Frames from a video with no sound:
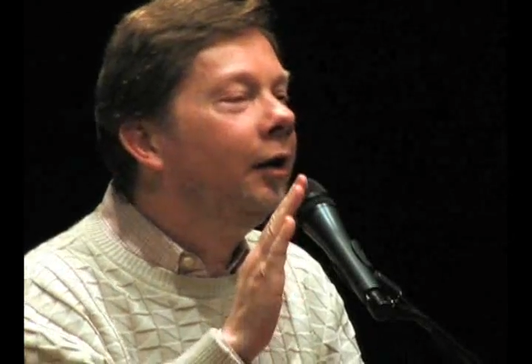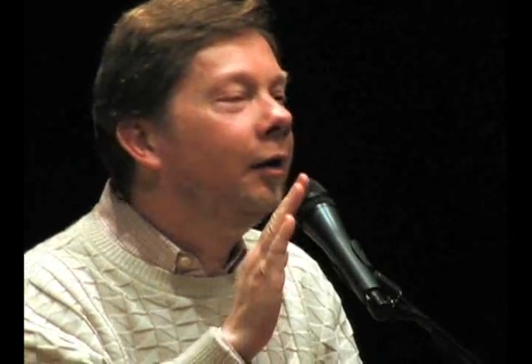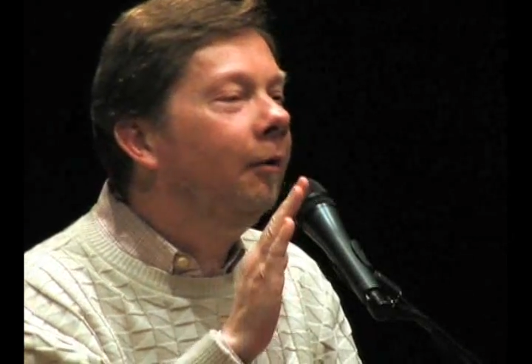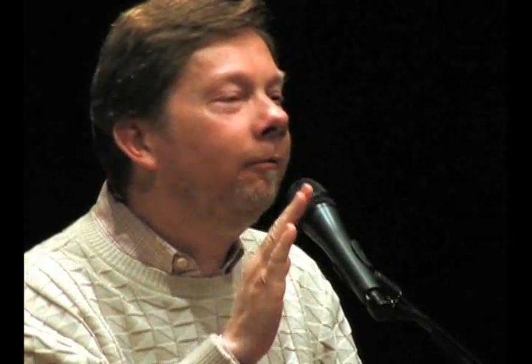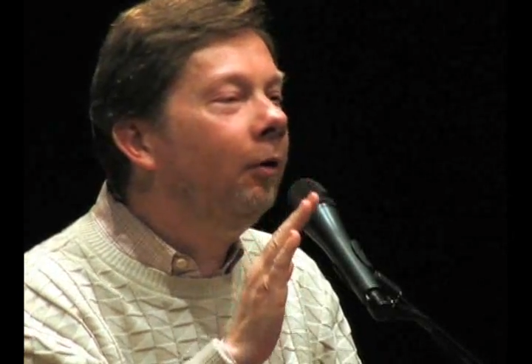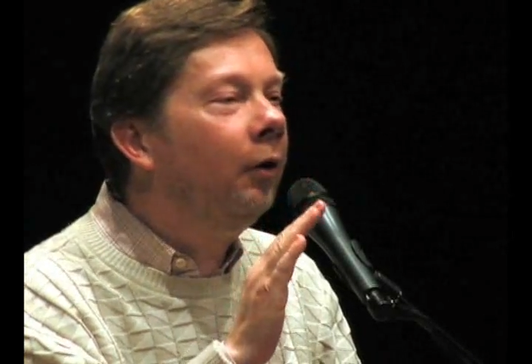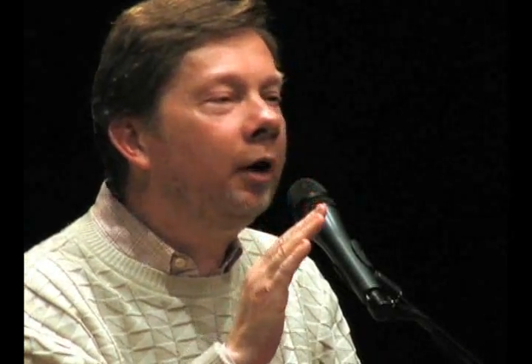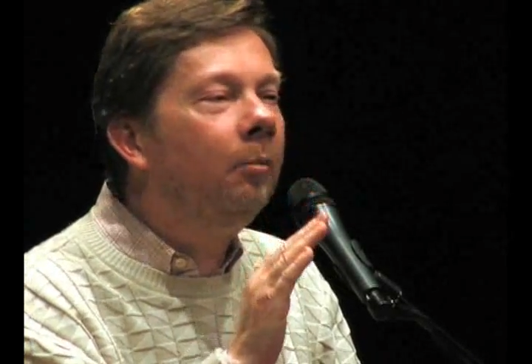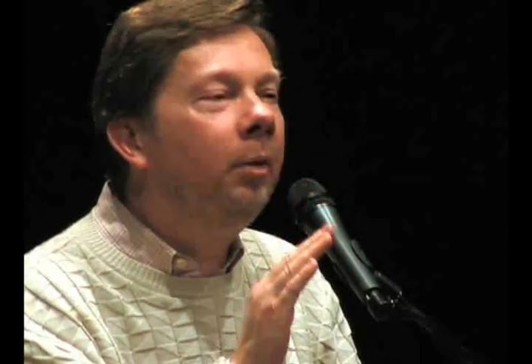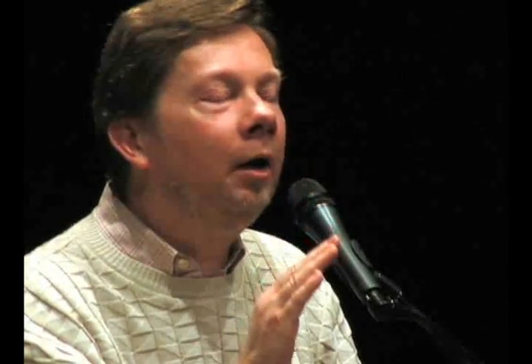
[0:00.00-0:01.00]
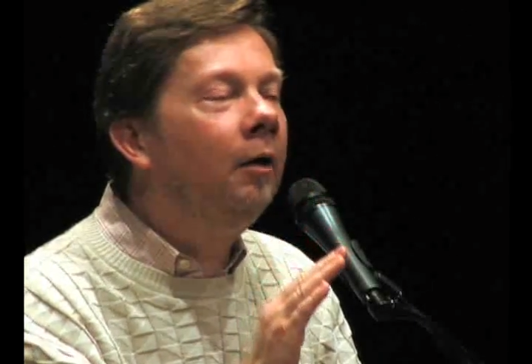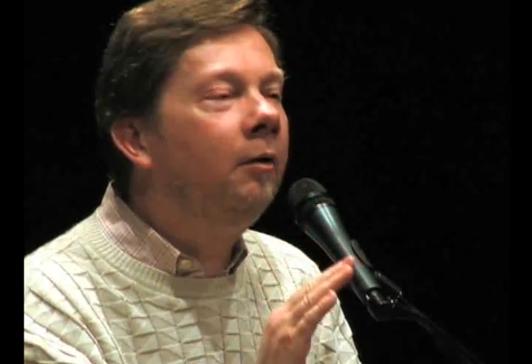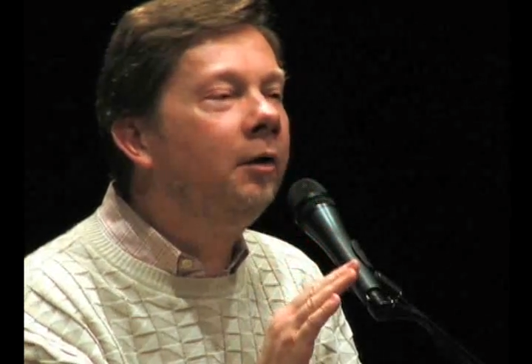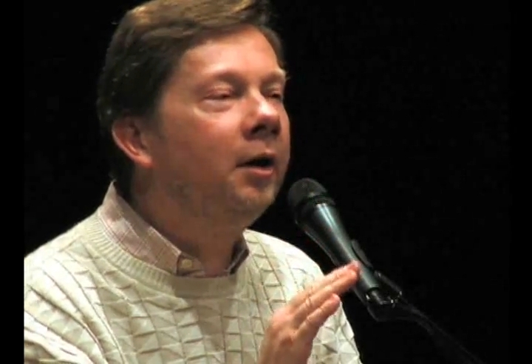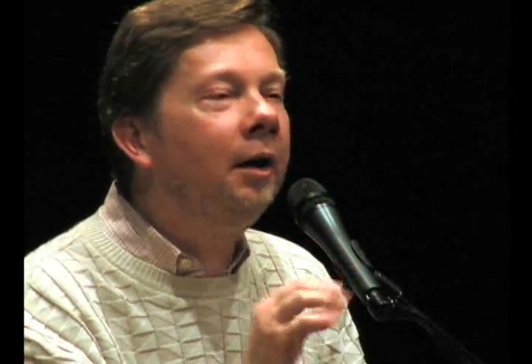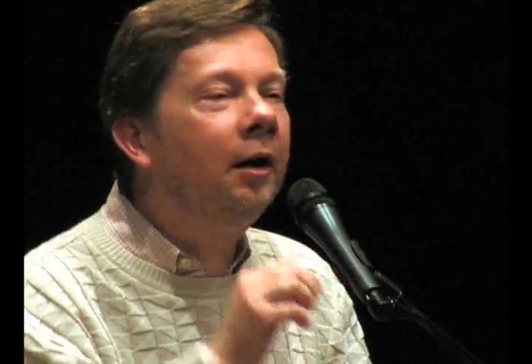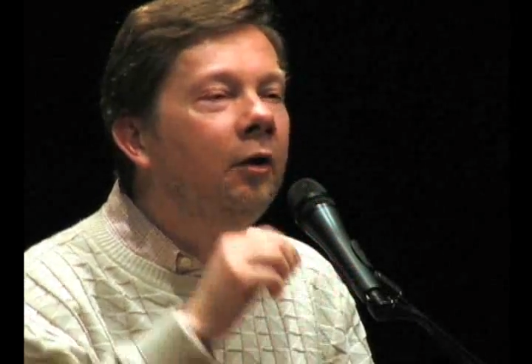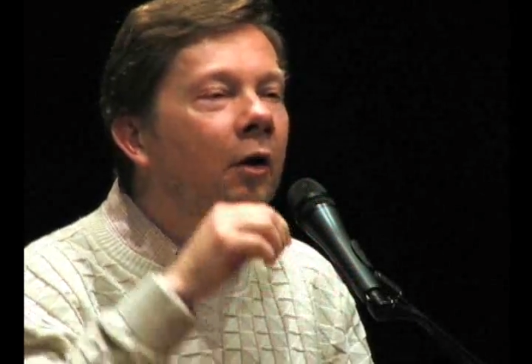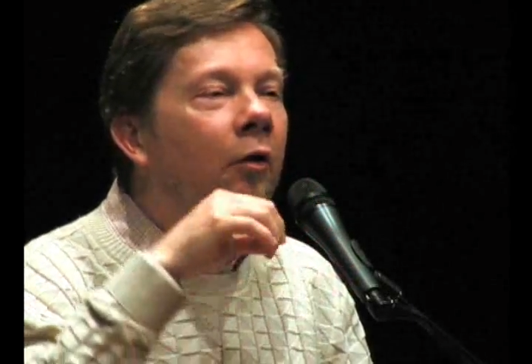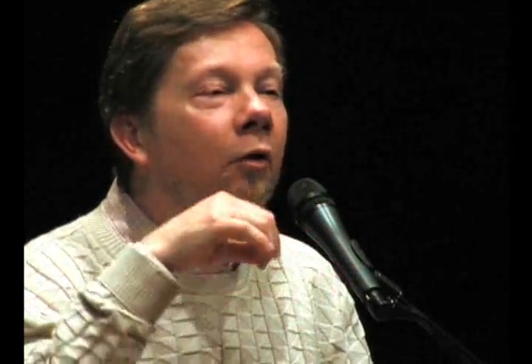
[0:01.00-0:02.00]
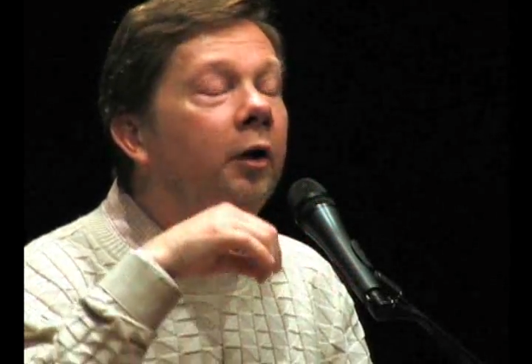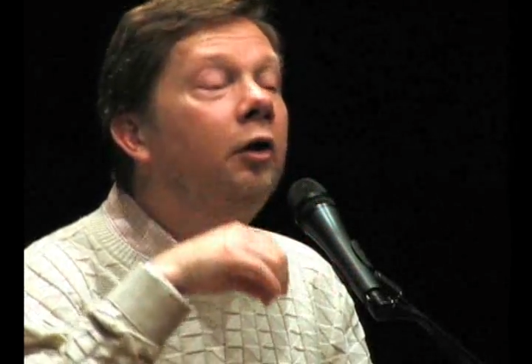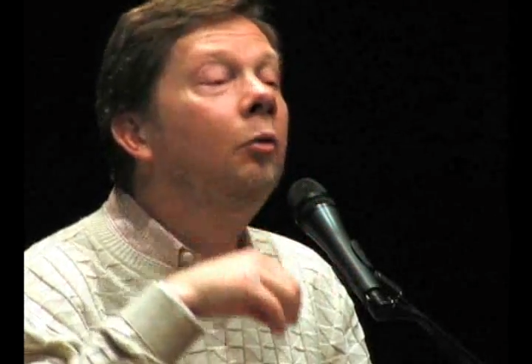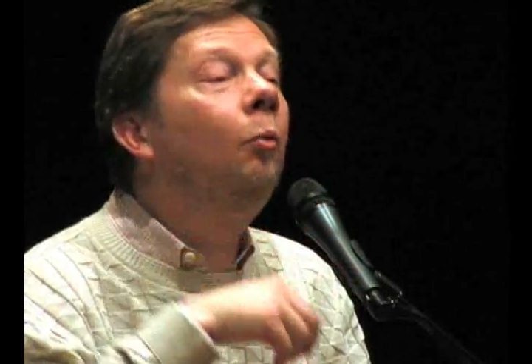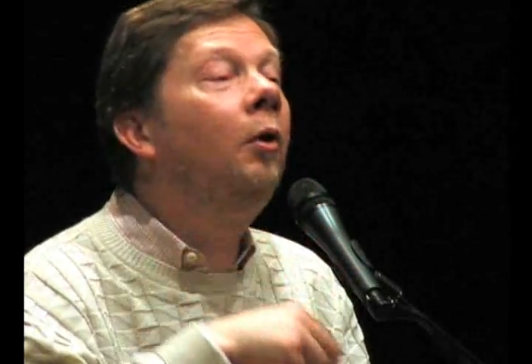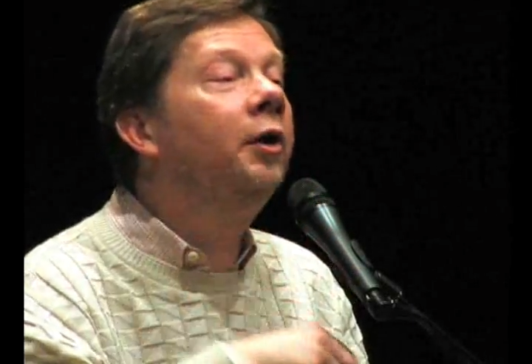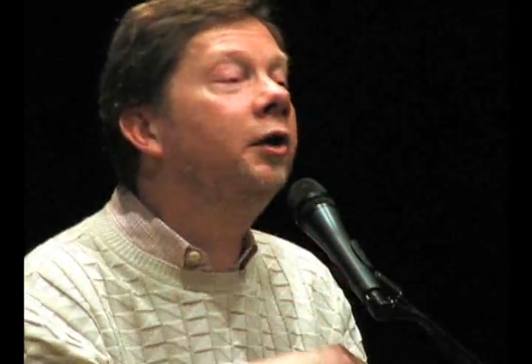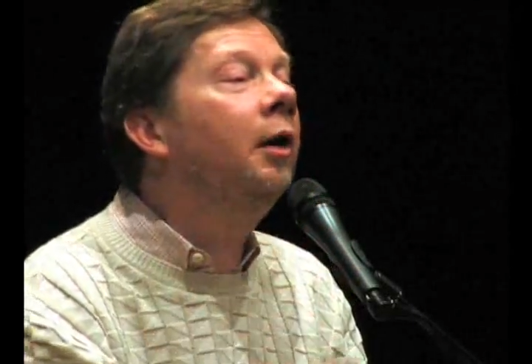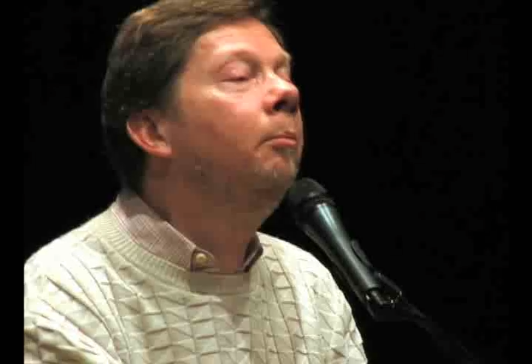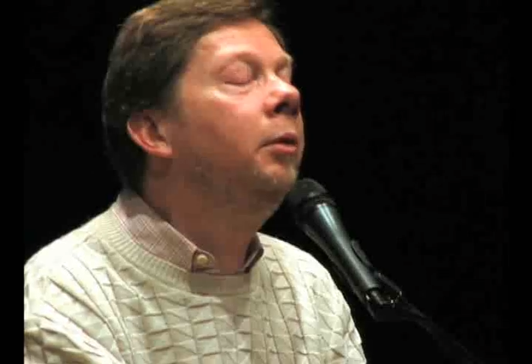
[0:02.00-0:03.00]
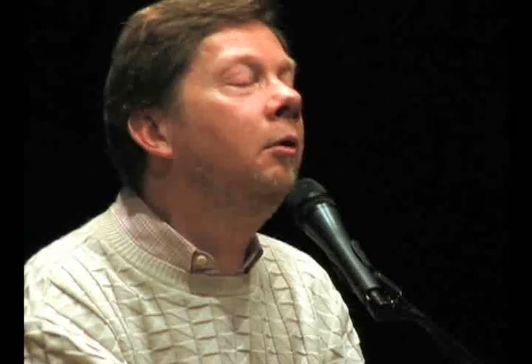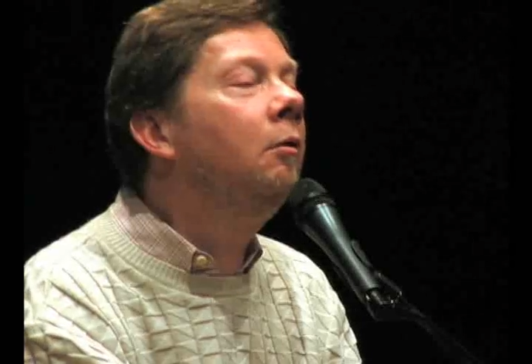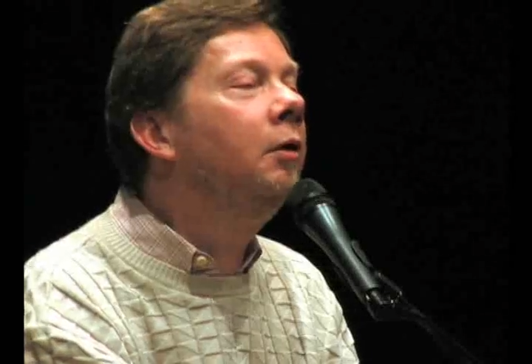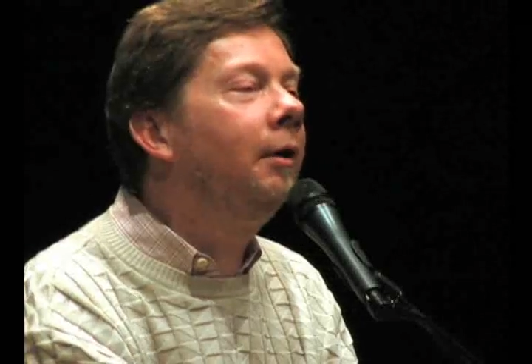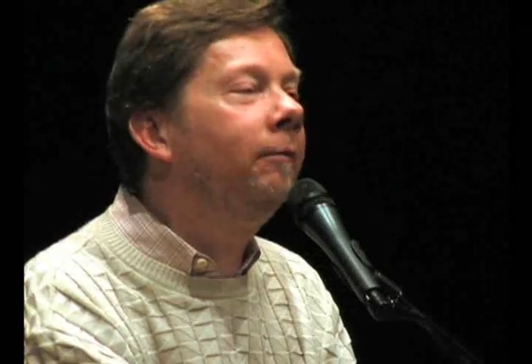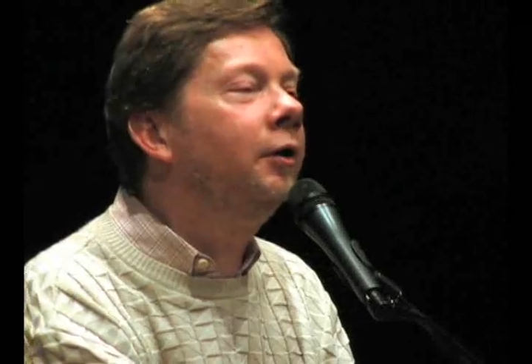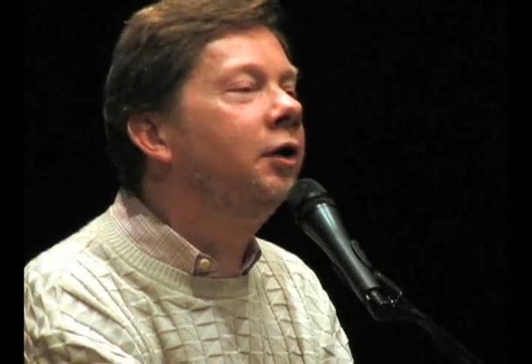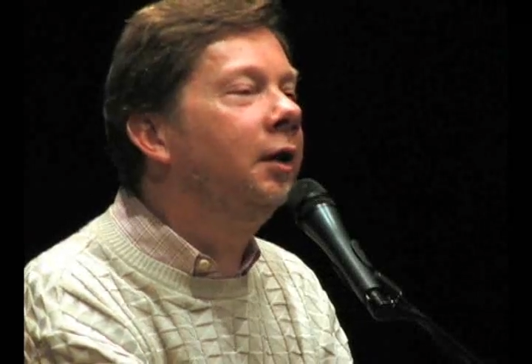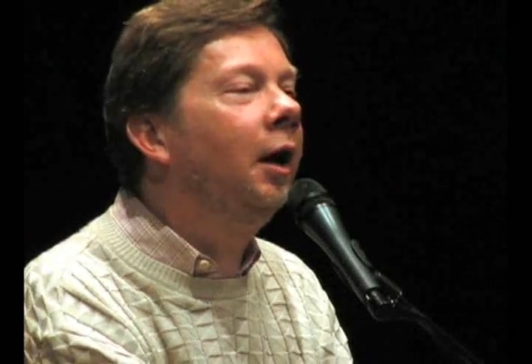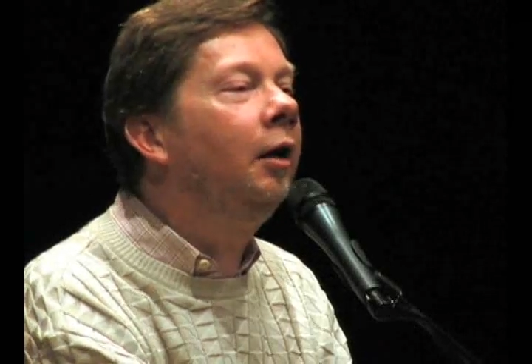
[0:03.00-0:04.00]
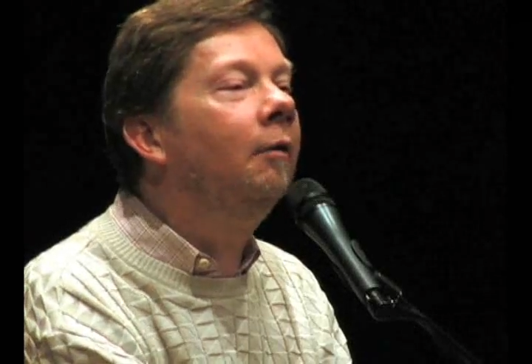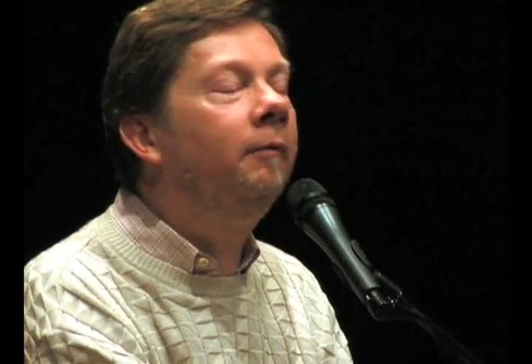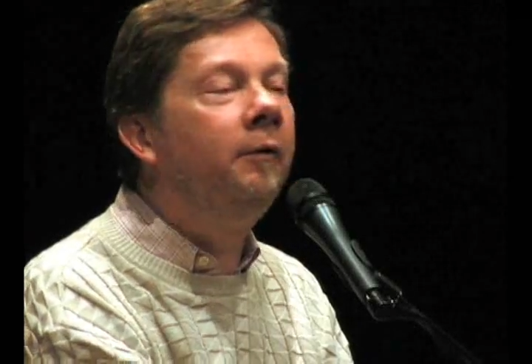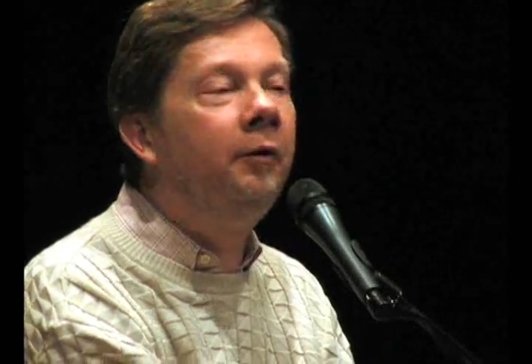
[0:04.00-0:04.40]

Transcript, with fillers: You're falling below thinking. You're going towards that beautiful state of